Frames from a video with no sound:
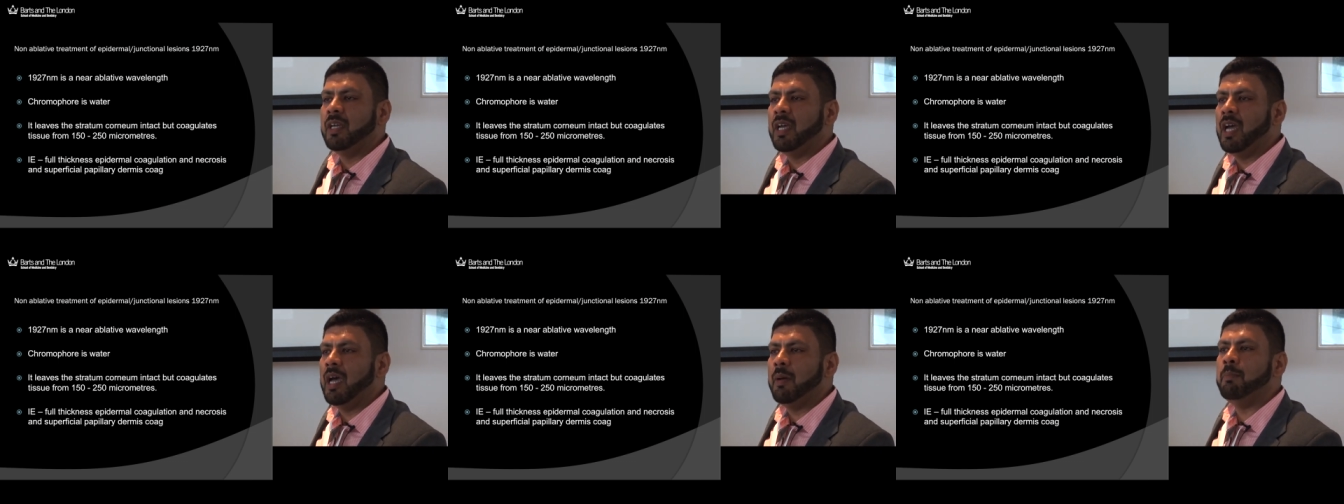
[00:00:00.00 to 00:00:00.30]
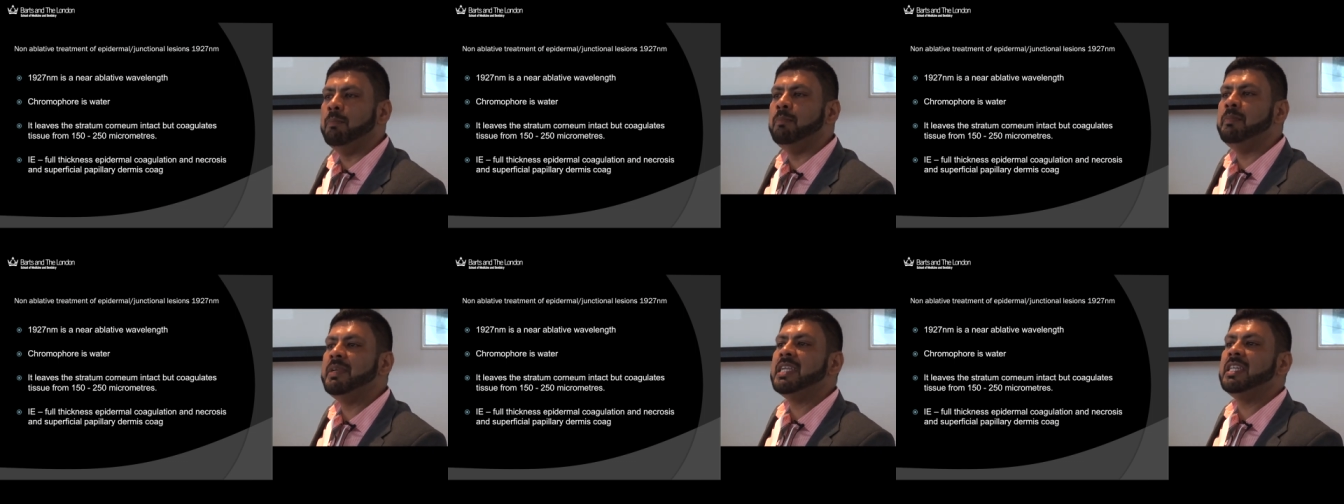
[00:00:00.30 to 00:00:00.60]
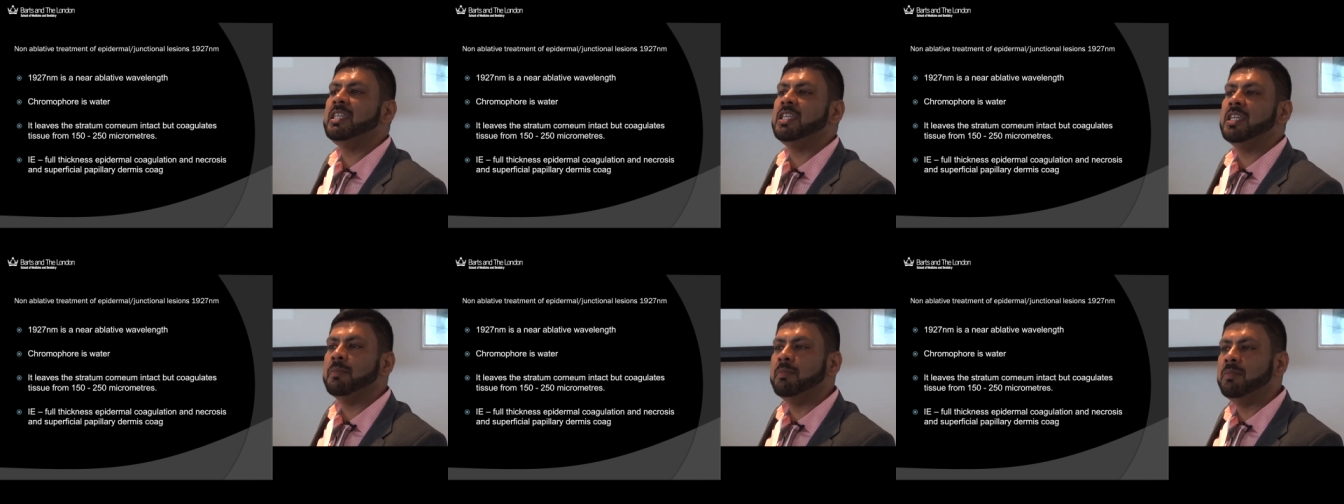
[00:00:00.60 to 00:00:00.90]
a
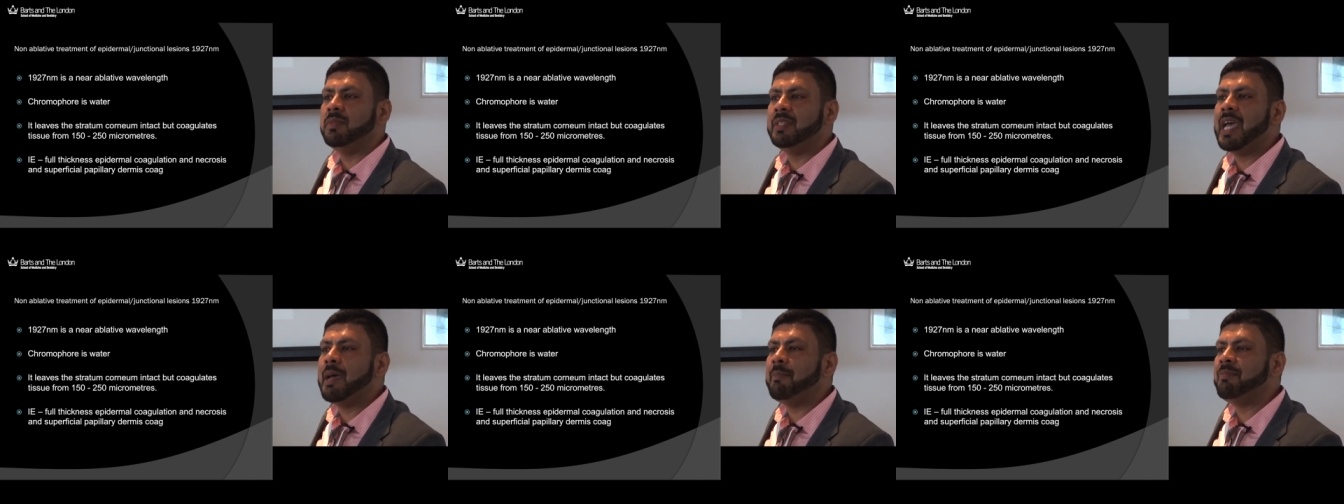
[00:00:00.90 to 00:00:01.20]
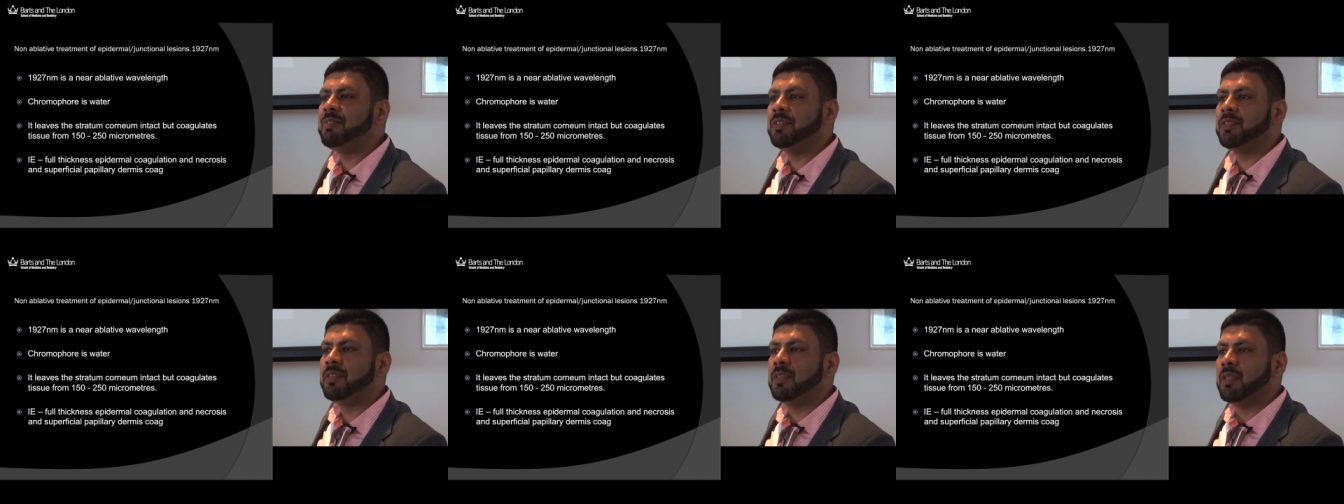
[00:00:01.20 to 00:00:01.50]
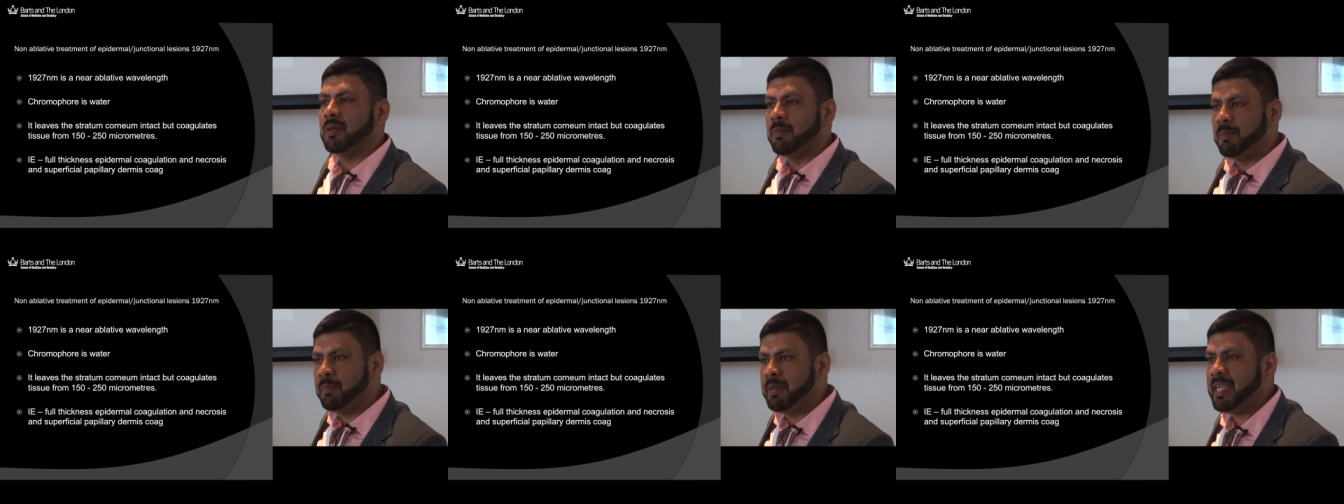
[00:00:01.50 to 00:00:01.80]
medium depth
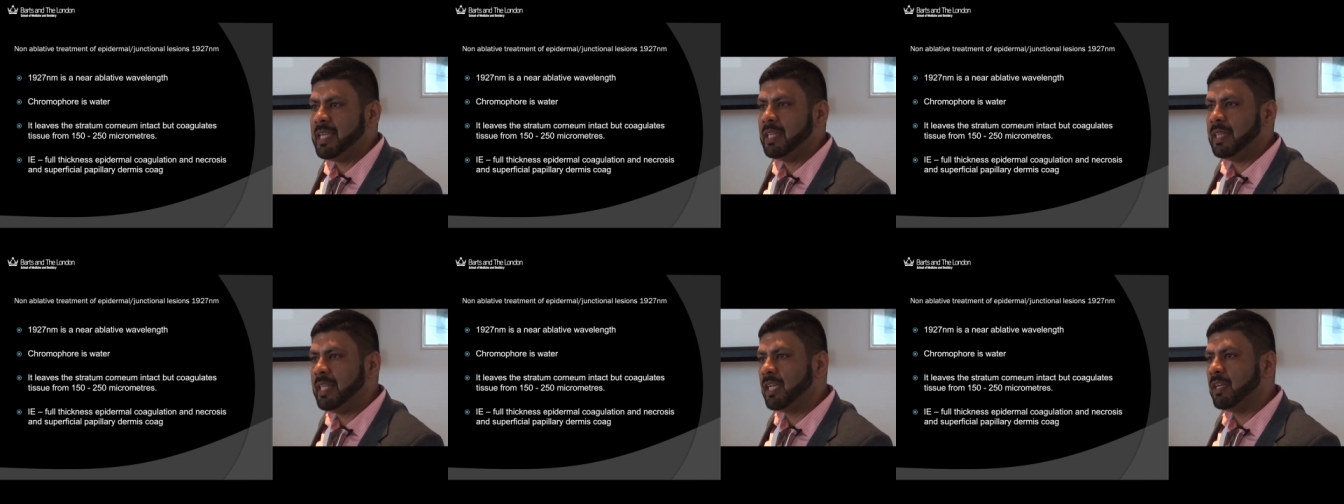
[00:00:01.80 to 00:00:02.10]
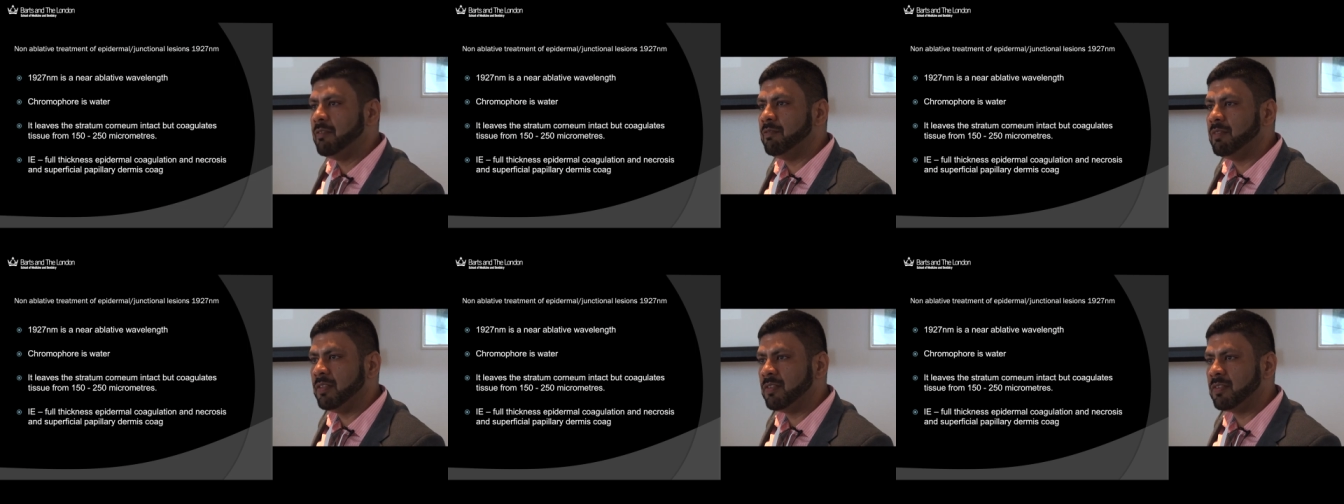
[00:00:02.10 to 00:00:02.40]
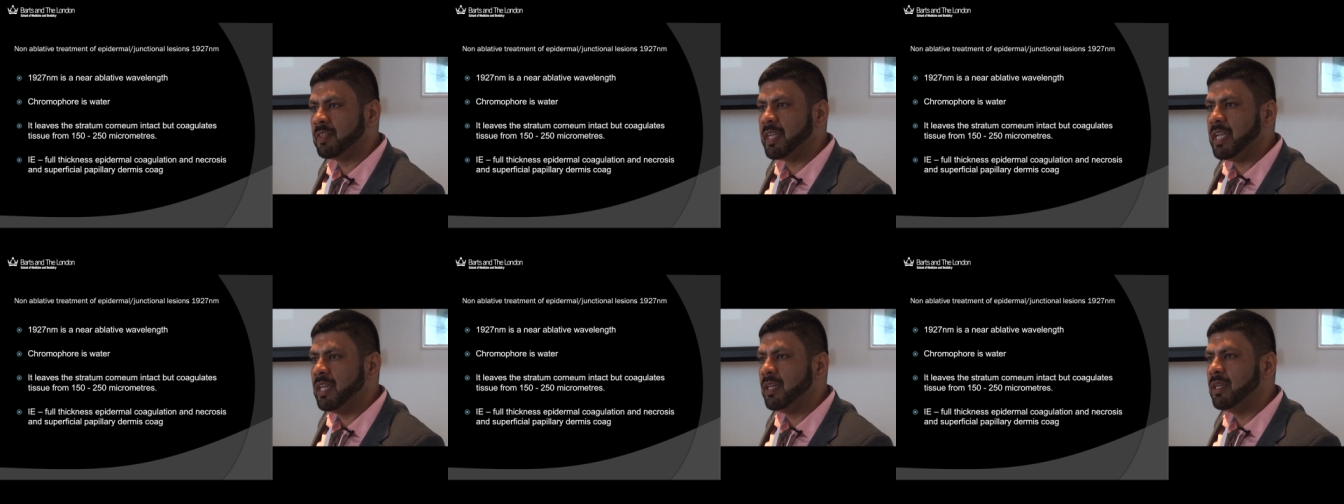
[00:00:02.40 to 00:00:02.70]
peeling of the
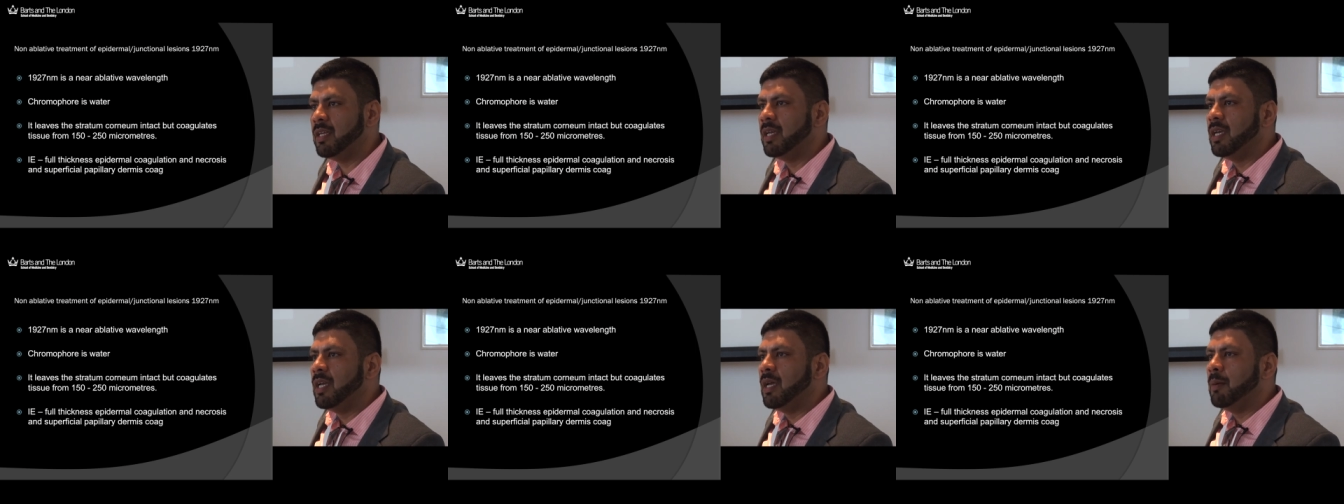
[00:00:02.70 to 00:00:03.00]
skin,